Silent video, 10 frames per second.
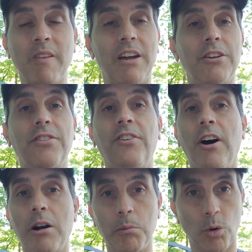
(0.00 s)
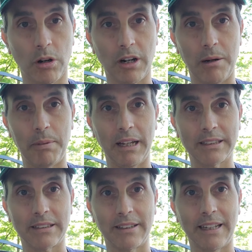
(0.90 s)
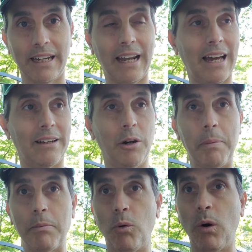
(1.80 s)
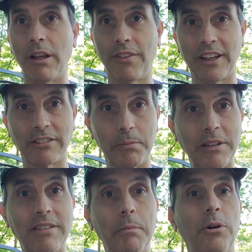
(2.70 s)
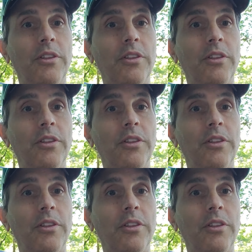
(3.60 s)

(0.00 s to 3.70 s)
It is far more complex than that. I know people want things to be simple.